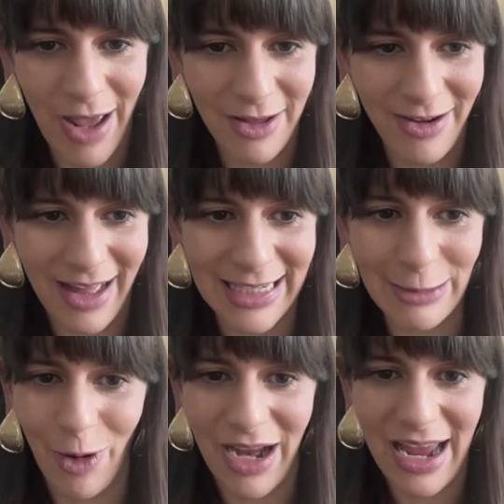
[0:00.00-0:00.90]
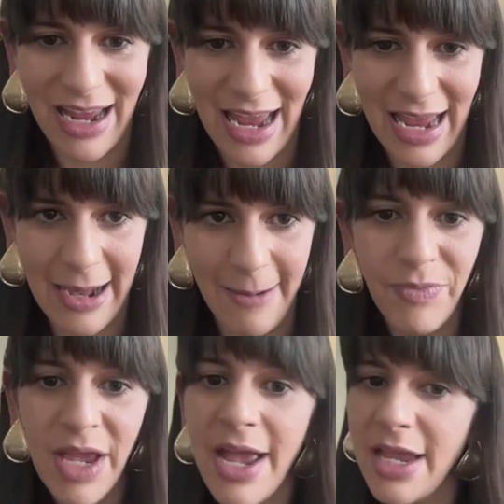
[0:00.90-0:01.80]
whether that's working in